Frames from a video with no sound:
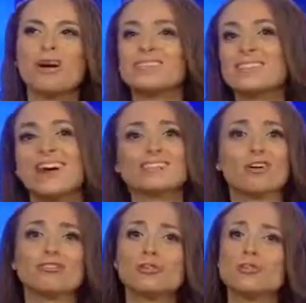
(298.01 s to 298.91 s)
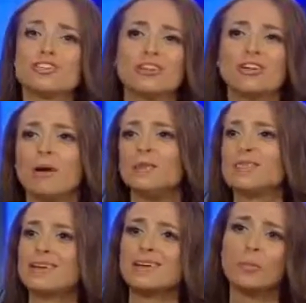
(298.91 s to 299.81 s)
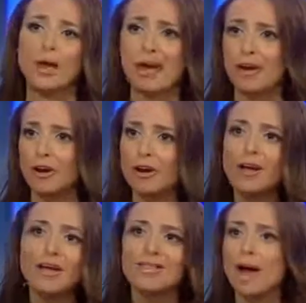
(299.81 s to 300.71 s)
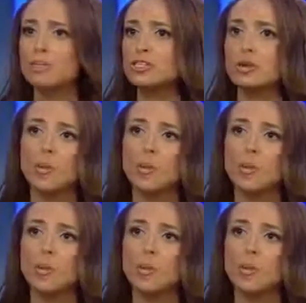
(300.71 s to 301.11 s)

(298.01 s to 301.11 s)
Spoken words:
Well, see, I told you we should have gone with single payer. That was the